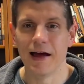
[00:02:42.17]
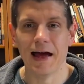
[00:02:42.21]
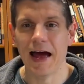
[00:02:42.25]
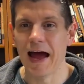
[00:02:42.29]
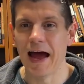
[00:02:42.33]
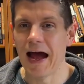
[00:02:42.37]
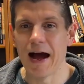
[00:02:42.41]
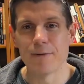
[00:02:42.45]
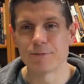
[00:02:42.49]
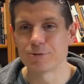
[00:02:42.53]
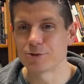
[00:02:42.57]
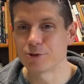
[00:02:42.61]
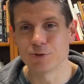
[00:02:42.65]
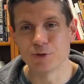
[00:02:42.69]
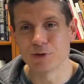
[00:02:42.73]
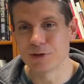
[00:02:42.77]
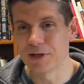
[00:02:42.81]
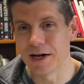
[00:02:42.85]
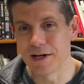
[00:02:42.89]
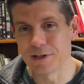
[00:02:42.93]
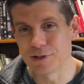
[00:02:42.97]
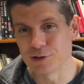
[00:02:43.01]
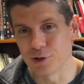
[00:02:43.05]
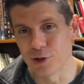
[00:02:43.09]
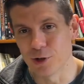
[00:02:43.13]
Absolutely
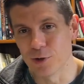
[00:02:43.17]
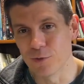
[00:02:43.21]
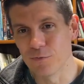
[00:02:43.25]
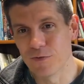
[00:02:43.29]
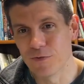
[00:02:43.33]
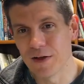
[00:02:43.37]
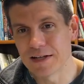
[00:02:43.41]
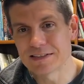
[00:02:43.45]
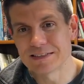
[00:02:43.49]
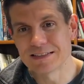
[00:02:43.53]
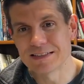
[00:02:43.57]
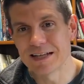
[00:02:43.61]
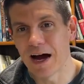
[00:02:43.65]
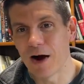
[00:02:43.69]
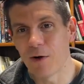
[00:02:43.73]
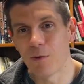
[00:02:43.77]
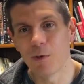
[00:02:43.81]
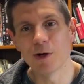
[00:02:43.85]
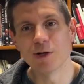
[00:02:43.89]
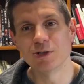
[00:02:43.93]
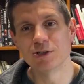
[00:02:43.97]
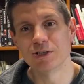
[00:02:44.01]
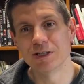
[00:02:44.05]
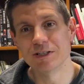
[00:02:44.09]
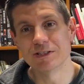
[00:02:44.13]
not true. That's not
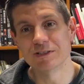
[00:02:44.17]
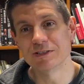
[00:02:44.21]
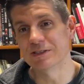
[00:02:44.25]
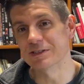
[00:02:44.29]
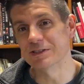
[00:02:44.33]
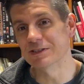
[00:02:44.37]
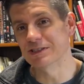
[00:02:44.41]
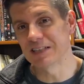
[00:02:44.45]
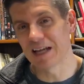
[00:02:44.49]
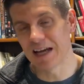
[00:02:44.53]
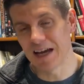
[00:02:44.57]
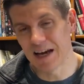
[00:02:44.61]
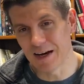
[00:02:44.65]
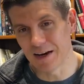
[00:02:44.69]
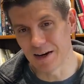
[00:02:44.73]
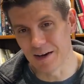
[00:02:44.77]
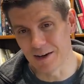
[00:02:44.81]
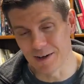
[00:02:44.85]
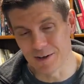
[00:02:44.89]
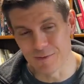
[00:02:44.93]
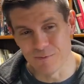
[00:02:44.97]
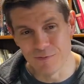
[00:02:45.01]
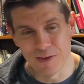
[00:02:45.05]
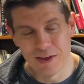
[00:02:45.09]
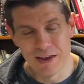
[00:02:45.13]
what Jesus is saying
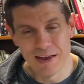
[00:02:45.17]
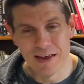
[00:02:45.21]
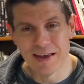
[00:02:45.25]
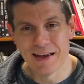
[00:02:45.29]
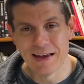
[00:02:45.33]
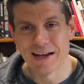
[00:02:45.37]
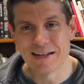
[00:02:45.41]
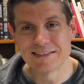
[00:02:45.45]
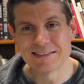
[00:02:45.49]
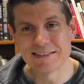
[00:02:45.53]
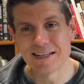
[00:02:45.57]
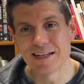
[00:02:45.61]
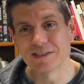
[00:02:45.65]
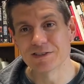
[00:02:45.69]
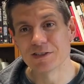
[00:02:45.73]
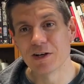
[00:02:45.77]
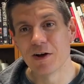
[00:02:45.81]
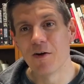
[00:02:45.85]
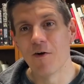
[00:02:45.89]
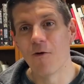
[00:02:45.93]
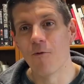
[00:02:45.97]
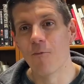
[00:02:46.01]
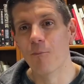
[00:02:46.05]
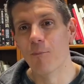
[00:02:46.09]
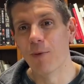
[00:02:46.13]
here. It says,
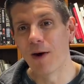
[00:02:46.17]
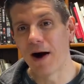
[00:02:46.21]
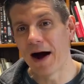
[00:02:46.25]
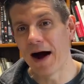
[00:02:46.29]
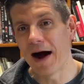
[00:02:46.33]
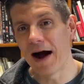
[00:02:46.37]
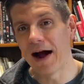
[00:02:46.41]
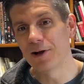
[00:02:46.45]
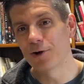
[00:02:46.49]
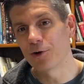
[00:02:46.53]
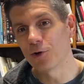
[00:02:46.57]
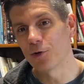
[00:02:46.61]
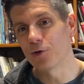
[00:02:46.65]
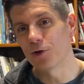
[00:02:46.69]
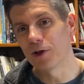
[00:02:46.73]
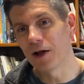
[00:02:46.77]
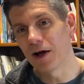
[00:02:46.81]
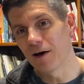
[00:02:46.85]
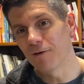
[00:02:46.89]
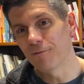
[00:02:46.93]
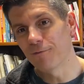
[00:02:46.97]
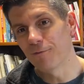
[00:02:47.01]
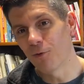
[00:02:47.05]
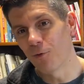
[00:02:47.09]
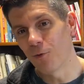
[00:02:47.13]
by your
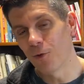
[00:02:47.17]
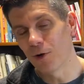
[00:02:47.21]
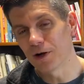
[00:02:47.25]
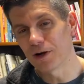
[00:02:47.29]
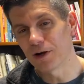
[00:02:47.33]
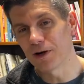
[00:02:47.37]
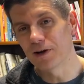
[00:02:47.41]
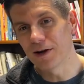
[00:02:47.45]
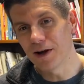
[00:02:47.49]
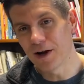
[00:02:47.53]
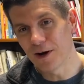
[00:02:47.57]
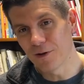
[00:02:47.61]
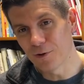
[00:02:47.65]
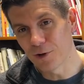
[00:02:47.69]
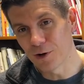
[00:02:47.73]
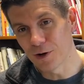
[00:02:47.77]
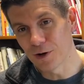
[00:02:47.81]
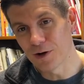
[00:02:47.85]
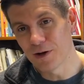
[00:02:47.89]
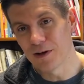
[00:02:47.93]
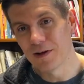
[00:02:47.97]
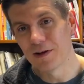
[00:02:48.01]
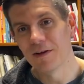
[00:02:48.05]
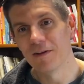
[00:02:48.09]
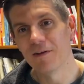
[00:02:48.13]
love for one
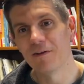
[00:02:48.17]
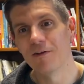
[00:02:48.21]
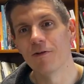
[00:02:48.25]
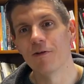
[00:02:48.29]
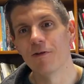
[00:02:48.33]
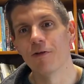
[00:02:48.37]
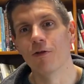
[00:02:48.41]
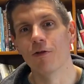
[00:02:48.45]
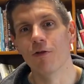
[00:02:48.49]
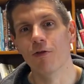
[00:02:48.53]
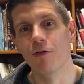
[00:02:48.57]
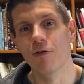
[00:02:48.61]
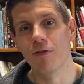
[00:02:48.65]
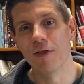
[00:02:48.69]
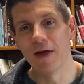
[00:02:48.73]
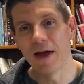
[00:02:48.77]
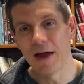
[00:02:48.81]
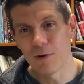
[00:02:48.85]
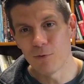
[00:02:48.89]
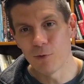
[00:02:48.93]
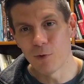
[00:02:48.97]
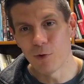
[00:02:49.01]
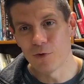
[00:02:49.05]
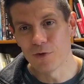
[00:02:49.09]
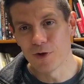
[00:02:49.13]
another, they
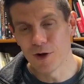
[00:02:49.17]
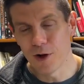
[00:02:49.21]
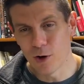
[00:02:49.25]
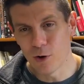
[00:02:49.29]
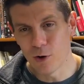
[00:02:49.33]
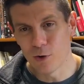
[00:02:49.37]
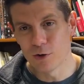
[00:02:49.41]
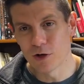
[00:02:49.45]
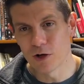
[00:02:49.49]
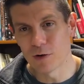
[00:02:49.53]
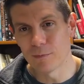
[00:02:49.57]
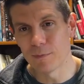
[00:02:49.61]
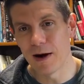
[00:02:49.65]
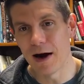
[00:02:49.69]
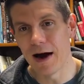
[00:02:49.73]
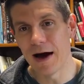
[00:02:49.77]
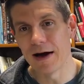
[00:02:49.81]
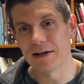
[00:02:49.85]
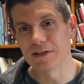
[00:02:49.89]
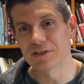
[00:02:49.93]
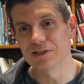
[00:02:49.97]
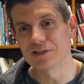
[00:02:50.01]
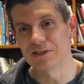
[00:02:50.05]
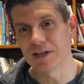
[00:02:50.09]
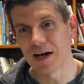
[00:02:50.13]
will know you're my
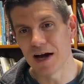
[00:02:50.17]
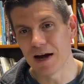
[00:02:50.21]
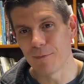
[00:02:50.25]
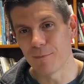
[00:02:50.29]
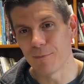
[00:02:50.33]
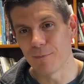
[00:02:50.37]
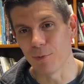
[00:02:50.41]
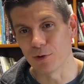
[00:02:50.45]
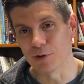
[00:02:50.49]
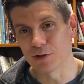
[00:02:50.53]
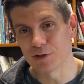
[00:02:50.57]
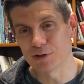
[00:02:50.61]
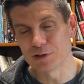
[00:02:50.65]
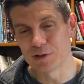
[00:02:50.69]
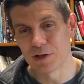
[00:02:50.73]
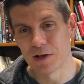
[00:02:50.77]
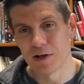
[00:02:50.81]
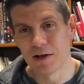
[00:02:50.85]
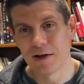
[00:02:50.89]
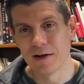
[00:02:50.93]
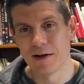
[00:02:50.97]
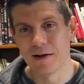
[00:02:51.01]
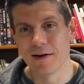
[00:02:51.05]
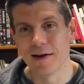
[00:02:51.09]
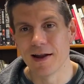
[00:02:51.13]
disciples.
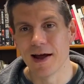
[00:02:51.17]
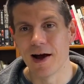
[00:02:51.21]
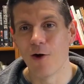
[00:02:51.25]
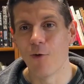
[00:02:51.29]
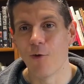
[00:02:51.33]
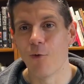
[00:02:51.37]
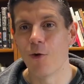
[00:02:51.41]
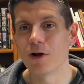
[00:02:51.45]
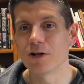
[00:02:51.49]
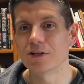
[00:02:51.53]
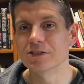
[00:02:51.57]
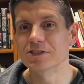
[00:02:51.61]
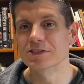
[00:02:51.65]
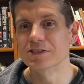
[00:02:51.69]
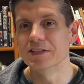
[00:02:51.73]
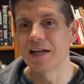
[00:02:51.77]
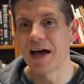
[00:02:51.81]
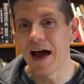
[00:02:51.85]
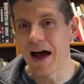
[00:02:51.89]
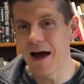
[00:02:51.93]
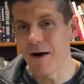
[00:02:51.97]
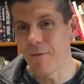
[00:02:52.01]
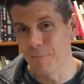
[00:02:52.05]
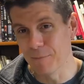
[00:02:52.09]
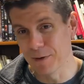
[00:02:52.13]
Now, what does
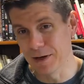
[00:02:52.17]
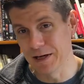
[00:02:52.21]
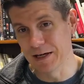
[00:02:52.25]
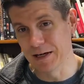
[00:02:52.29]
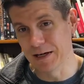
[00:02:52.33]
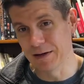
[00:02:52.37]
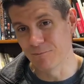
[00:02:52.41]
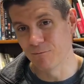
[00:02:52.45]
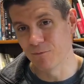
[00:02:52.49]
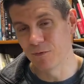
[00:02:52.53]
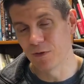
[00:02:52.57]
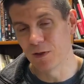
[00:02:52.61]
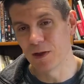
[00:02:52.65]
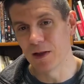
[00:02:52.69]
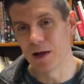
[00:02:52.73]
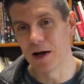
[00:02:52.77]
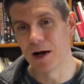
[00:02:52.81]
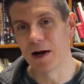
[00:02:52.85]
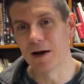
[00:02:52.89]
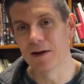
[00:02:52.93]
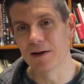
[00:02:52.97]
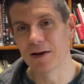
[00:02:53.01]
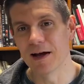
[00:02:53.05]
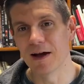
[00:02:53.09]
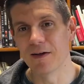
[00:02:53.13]
that mean?
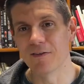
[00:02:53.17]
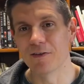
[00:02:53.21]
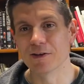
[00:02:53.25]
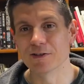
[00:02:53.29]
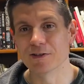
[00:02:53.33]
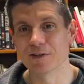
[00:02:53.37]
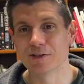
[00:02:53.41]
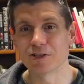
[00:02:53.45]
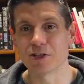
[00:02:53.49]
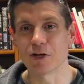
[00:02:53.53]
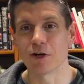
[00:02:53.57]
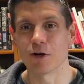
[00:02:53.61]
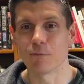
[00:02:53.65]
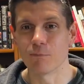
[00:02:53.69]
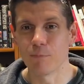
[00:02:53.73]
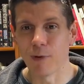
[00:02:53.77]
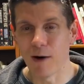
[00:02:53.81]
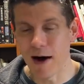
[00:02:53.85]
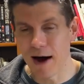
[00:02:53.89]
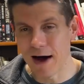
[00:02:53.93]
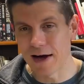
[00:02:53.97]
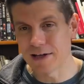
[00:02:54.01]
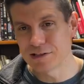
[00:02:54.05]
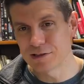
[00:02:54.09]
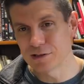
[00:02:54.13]
Now, is this a
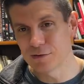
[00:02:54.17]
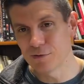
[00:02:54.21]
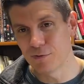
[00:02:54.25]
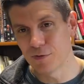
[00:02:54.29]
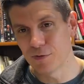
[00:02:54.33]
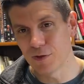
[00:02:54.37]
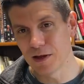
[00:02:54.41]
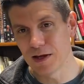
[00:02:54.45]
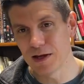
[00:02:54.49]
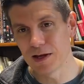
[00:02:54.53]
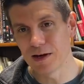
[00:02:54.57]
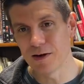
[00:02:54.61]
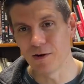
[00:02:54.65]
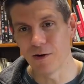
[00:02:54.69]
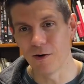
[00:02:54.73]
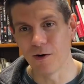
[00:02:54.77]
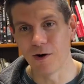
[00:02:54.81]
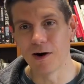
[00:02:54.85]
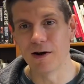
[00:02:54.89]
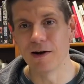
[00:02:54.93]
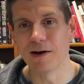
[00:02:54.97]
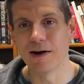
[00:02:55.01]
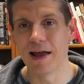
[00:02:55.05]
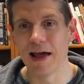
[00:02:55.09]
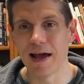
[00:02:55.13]
positive thing or
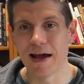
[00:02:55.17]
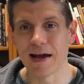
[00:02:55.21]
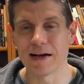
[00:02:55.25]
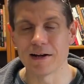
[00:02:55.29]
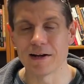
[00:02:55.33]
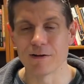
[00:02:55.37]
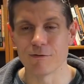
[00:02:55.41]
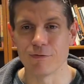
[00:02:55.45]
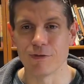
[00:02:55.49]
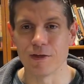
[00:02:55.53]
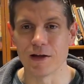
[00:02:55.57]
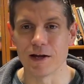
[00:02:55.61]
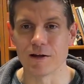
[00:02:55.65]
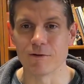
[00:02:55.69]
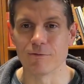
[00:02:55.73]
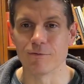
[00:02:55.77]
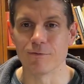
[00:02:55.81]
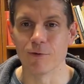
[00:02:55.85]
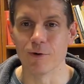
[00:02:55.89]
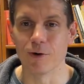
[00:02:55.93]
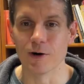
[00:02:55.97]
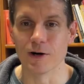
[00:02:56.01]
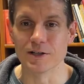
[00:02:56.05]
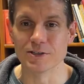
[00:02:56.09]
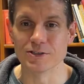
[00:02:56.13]
a negative thing
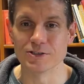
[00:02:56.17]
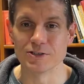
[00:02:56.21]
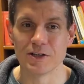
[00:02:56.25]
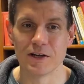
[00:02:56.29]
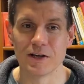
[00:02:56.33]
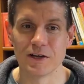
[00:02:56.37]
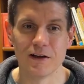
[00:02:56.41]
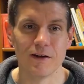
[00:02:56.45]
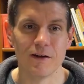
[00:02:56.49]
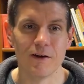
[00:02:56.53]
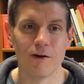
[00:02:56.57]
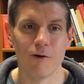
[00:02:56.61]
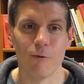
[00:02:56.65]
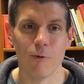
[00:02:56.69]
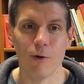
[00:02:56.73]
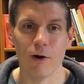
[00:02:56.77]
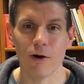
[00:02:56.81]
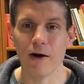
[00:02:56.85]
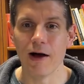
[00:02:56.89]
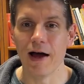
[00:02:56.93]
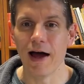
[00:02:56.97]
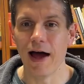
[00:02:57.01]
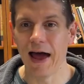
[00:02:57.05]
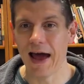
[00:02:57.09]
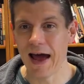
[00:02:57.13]
for us?
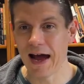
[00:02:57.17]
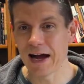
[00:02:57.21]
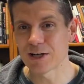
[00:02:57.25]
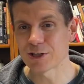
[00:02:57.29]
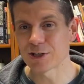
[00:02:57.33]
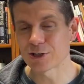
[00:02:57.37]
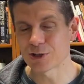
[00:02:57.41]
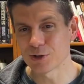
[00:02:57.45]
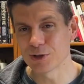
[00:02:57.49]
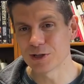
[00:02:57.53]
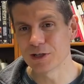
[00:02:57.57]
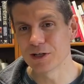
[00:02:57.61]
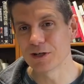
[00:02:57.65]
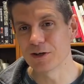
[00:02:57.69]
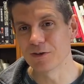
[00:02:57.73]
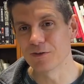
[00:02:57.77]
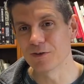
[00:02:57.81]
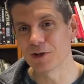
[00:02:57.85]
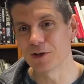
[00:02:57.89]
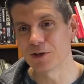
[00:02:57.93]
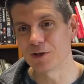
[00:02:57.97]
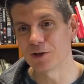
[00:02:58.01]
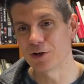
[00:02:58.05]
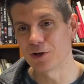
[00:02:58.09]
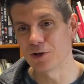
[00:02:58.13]
Well, actually,
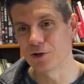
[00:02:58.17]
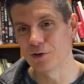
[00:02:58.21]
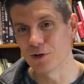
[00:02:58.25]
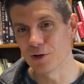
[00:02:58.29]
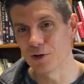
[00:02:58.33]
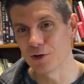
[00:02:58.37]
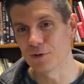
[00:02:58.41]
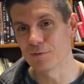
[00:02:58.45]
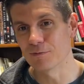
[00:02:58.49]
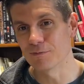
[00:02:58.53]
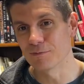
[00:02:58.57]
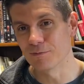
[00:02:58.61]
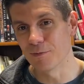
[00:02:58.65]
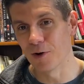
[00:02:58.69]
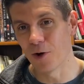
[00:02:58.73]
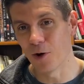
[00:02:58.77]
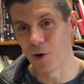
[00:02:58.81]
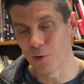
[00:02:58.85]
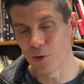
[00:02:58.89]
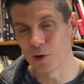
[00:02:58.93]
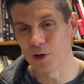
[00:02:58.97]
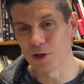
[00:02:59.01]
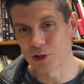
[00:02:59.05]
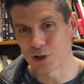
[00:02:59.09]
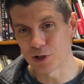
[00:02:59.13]
the
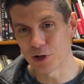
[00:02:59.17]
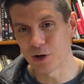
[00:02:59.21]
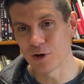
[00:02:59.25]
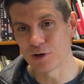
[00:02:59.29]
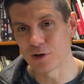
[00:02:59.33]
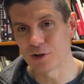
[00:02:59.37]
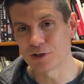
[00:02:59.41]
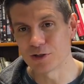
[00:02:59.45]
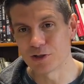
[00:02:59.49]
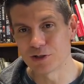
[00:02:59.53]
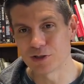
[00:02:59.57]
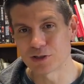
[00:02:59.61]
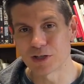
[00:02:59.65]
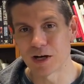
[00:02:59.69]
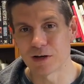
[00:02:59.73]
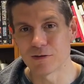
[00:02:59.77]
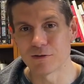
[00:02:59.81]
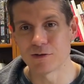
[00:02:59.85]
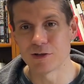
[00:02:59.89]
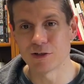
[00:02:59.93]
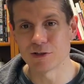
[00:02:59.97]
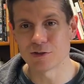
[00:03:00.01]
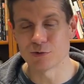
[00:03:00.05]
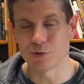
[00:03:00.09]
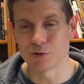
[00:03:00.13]
early church discovered
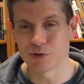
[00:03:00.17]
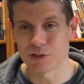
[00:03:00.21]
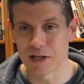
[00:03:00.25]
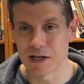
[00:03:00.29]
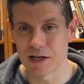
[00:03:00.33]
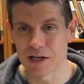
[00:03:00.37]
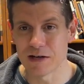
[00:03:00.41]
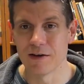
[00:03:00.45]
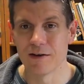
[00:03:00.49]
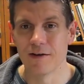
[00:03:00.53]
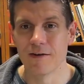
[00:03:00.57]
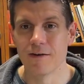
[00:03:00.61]
this was a